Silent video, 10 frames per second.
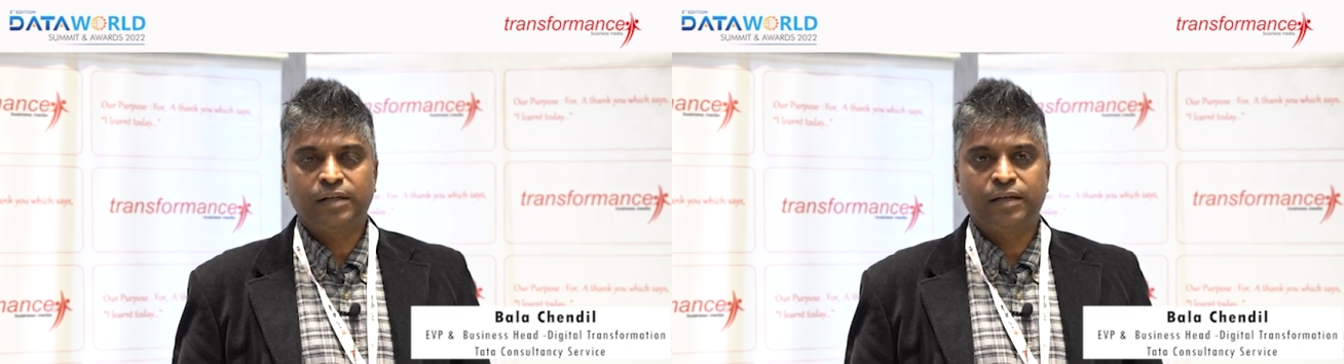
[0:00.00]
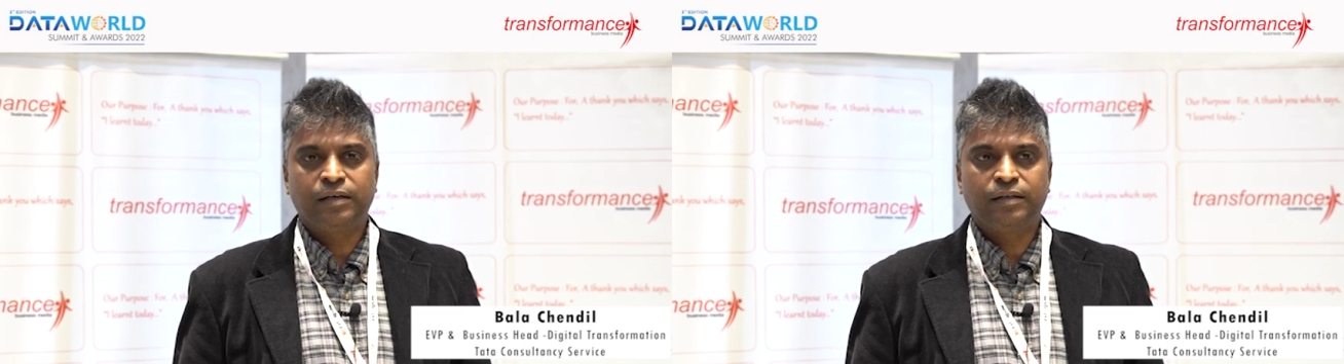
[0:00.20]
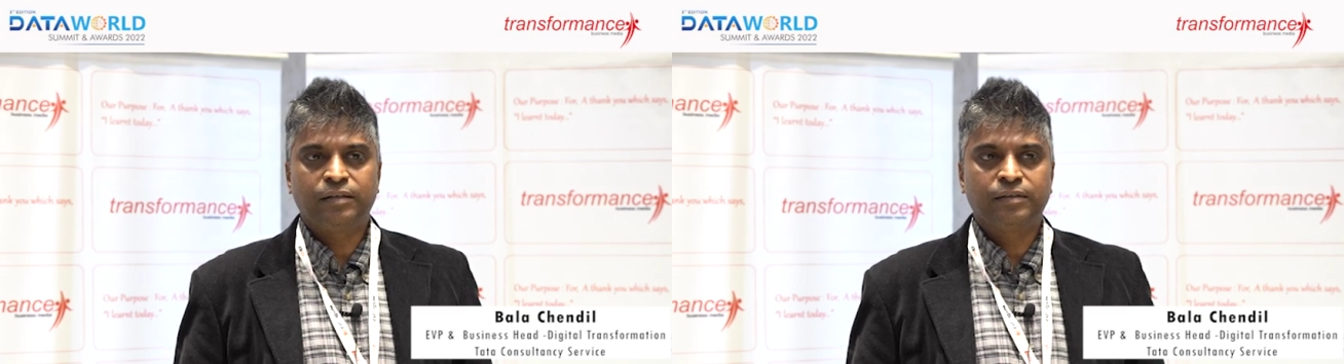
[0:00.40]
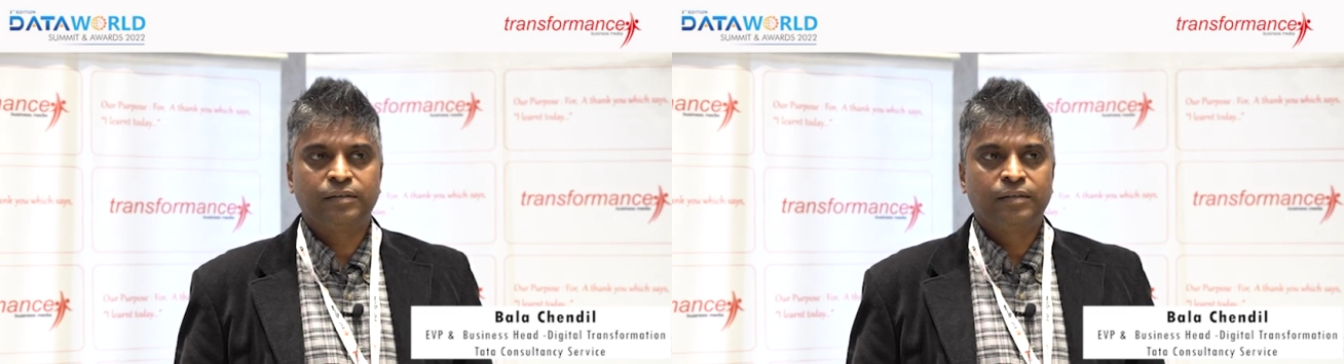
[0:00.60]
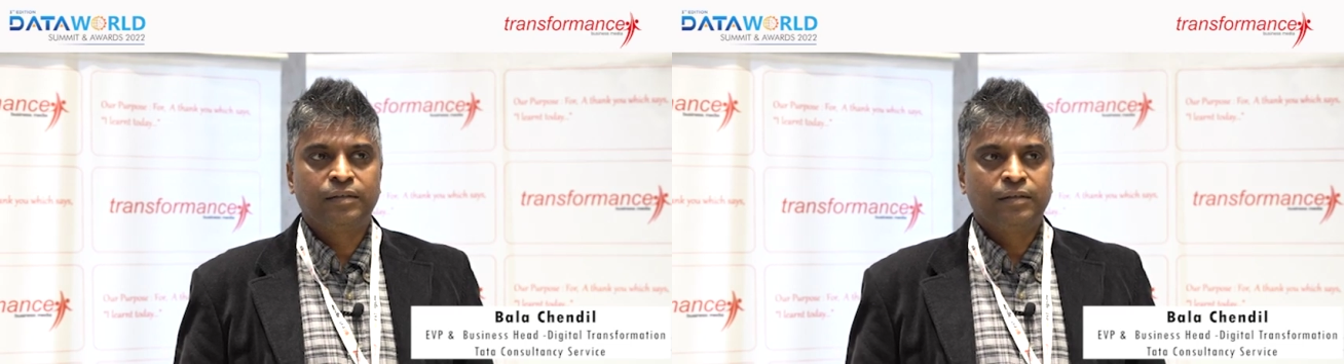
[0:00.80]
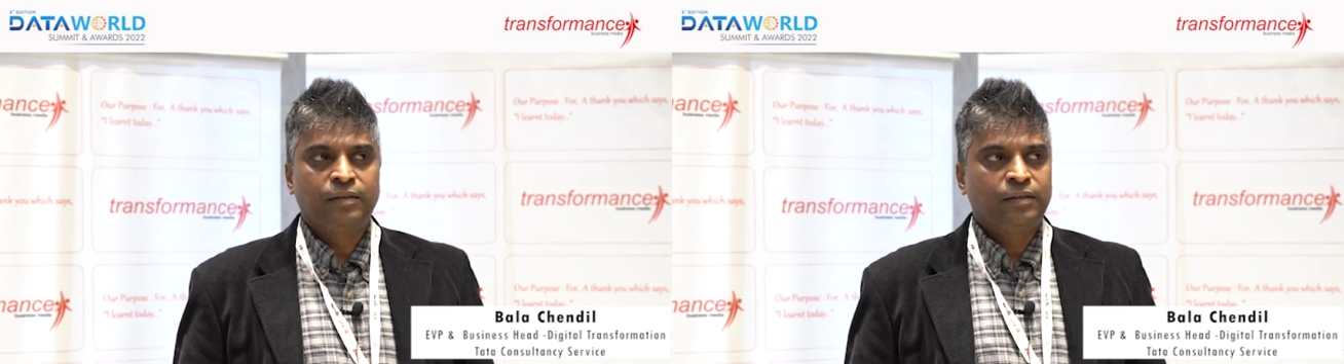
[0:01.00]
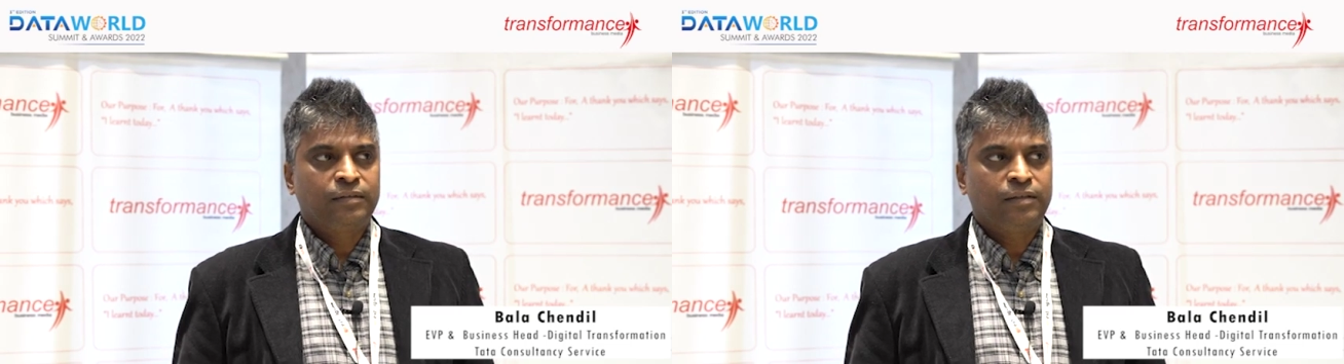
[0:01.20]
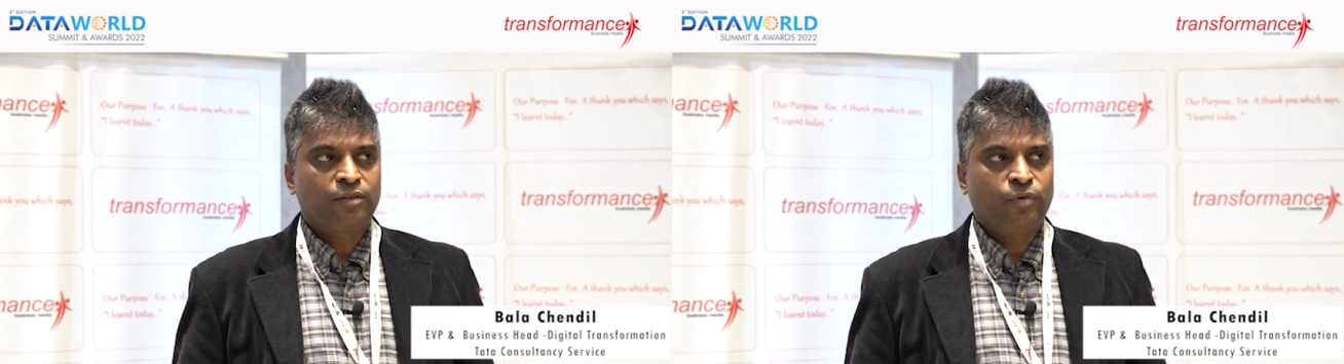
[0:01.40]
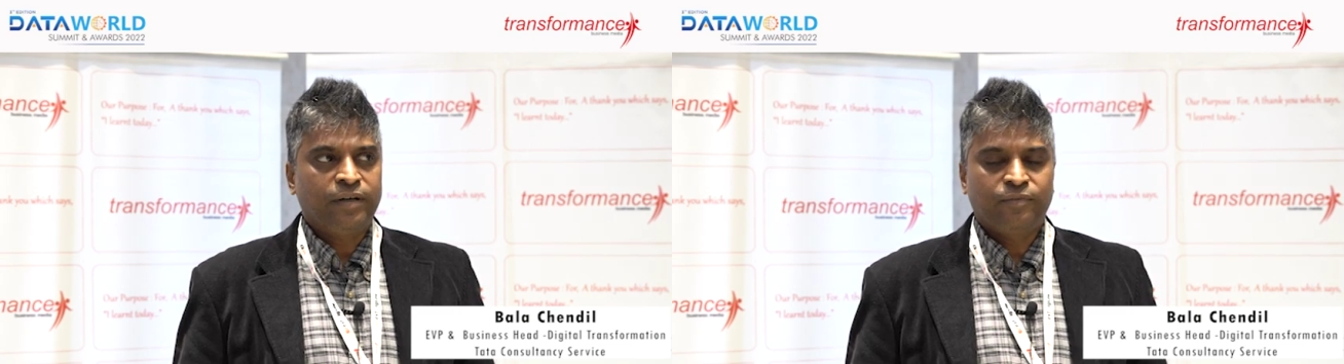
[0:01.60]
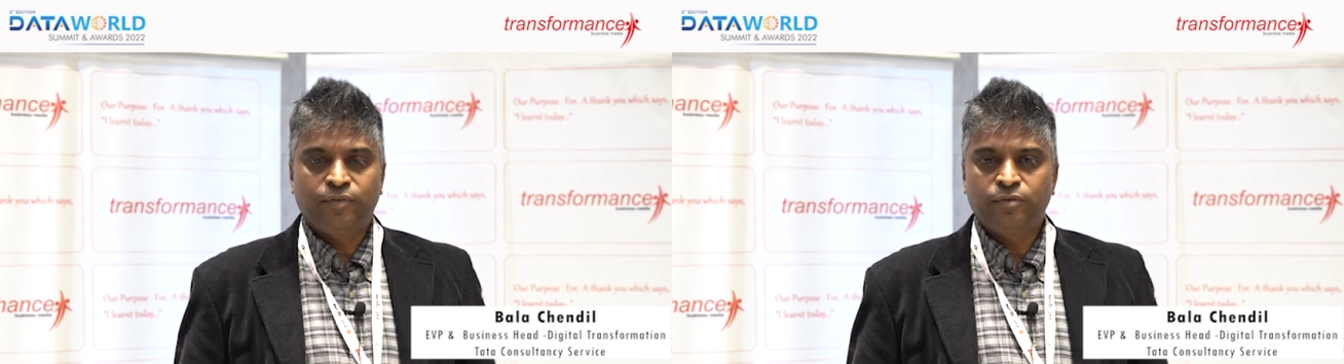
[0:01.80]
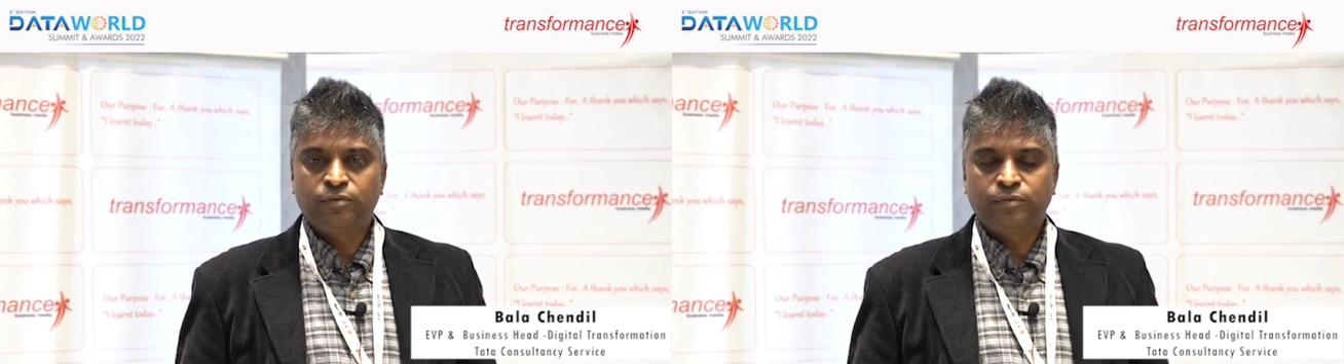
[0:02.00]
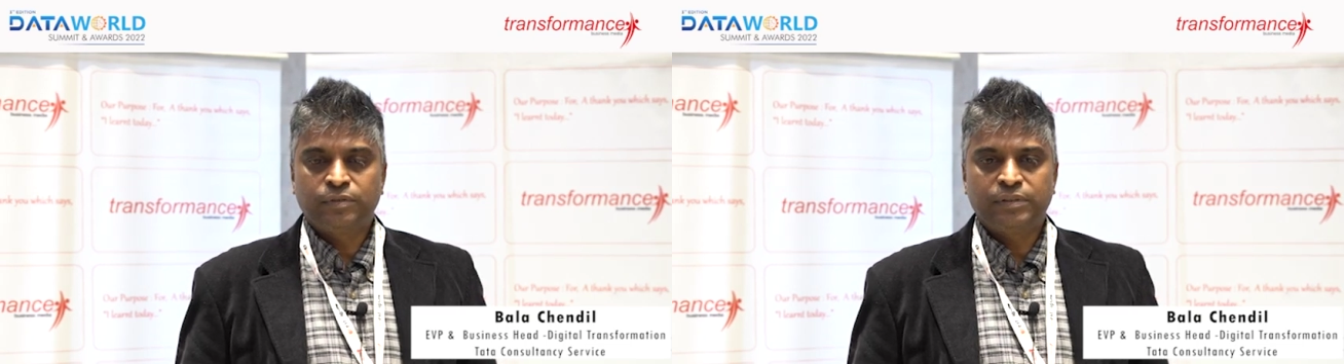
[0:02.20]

and there are quite a few